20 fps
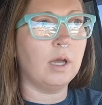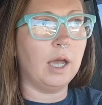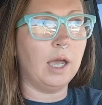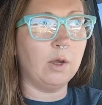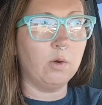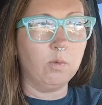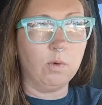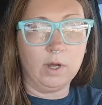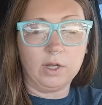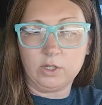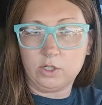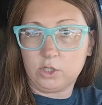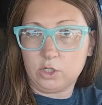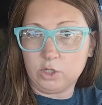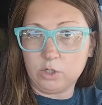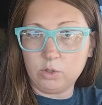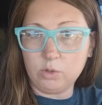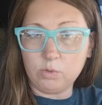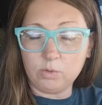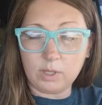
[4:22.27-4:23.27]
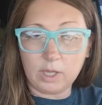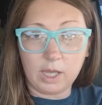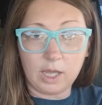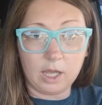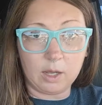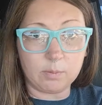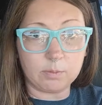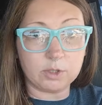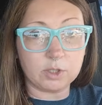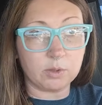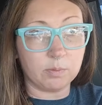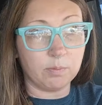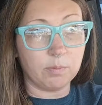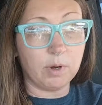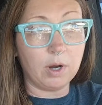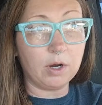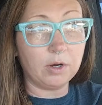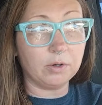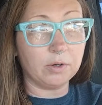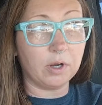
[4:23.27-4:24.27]
I want to camp
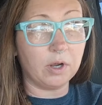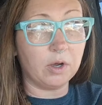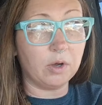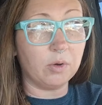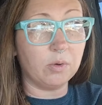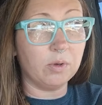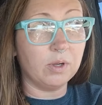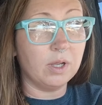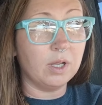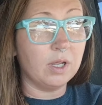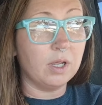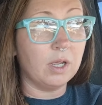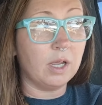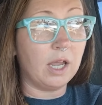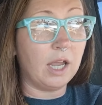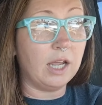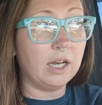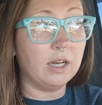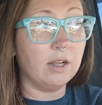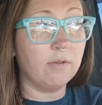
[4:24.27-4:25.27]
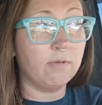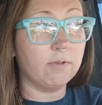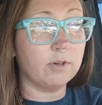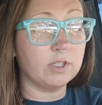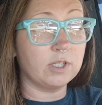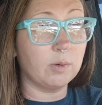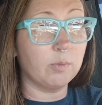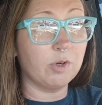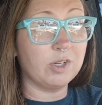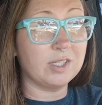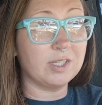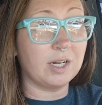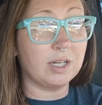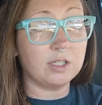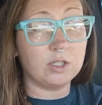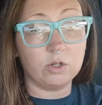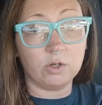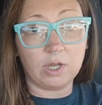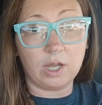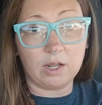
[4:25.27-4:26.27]
tomorrow, and if for some reason I
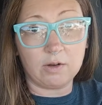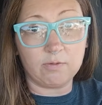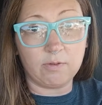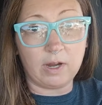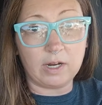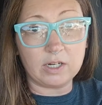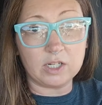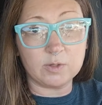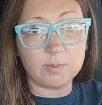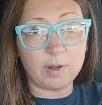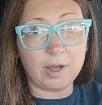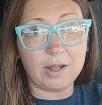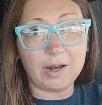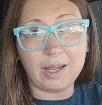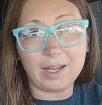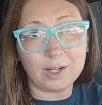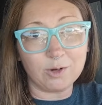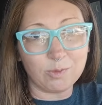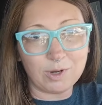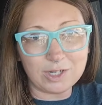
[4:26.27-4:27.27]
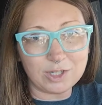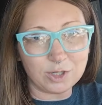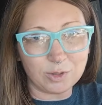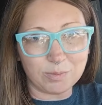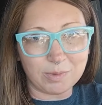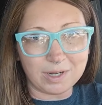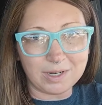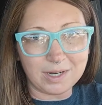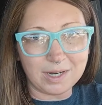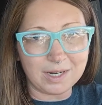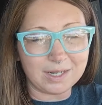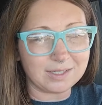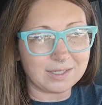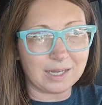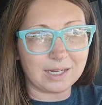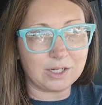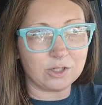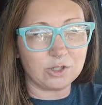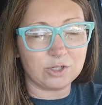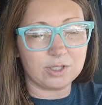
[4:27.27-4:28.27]
still can't find a spot, I can wait till Monday cuz
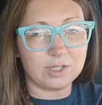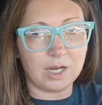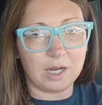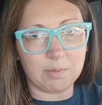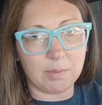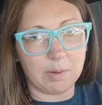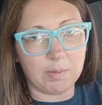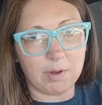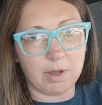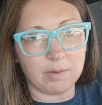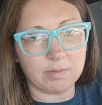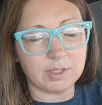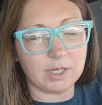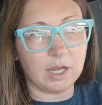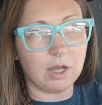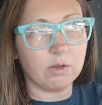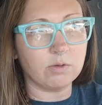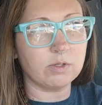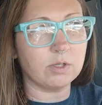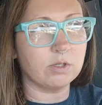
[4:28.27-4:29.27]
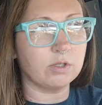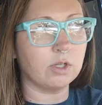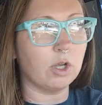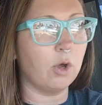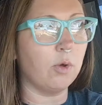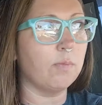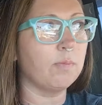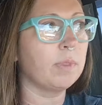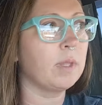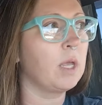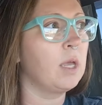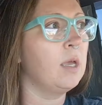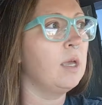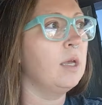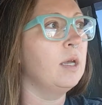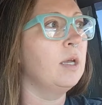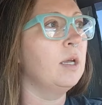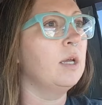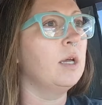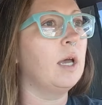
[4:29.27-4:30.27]
I can just stay at my mom's house. So
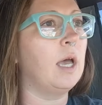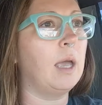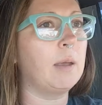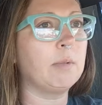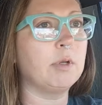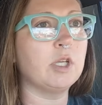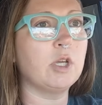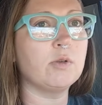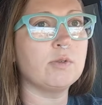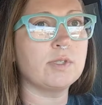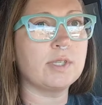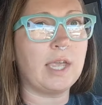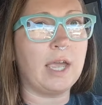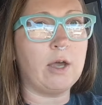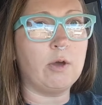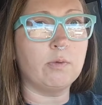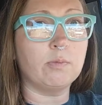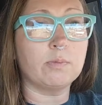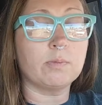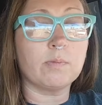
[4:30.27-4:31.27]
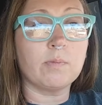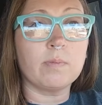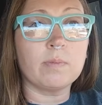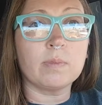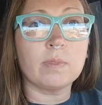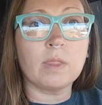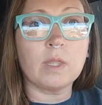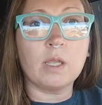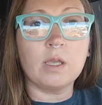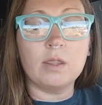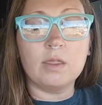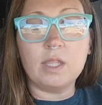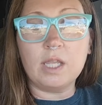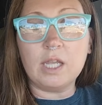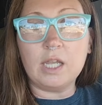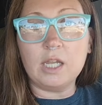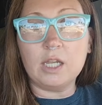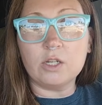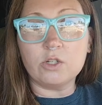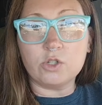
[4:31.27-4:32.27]
I'm going to go scout
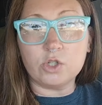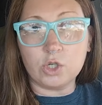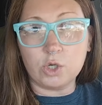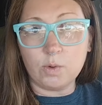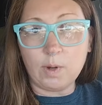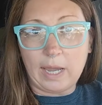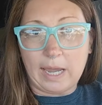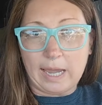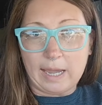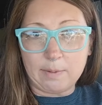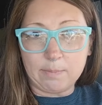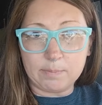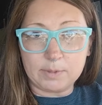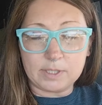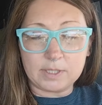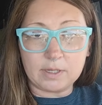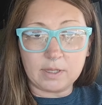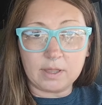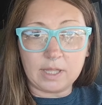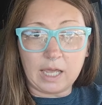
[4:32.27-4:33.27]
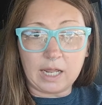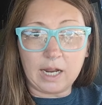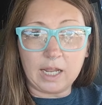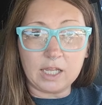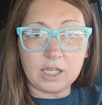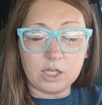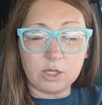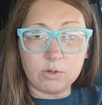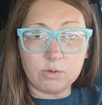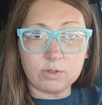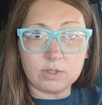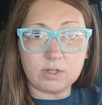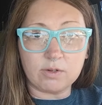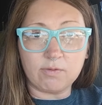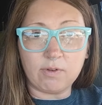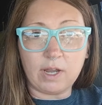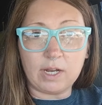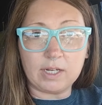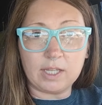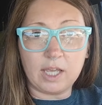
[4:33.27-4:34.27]
the two apps that I use to
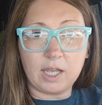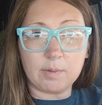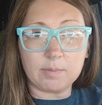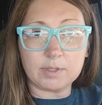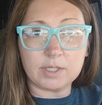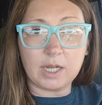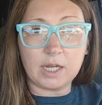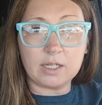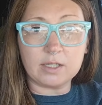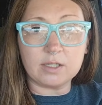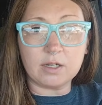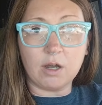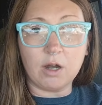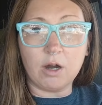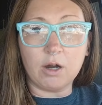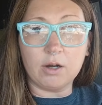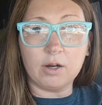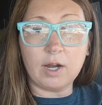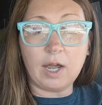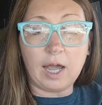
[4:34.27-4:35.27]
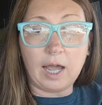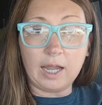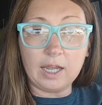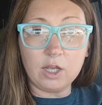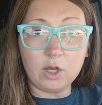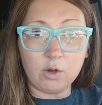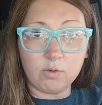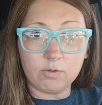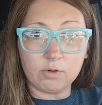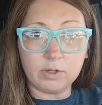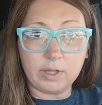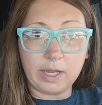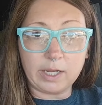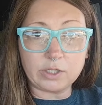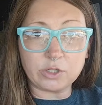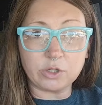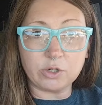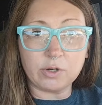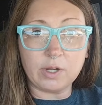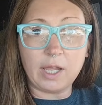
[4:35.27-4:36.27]
find campsites are
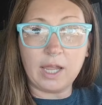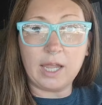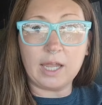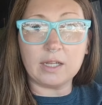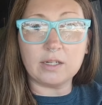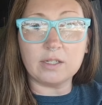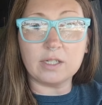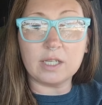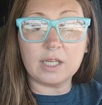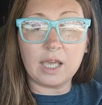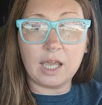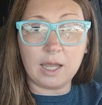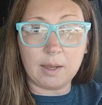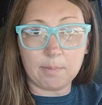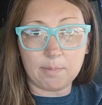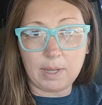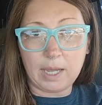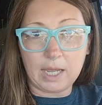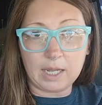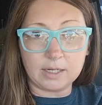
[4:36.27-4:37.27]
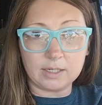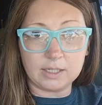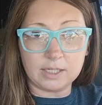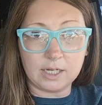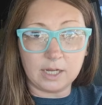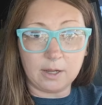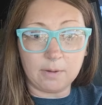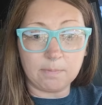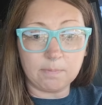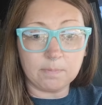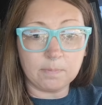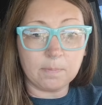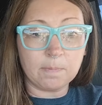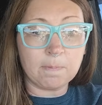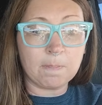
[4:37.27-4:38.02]
iOverlander and Campendium.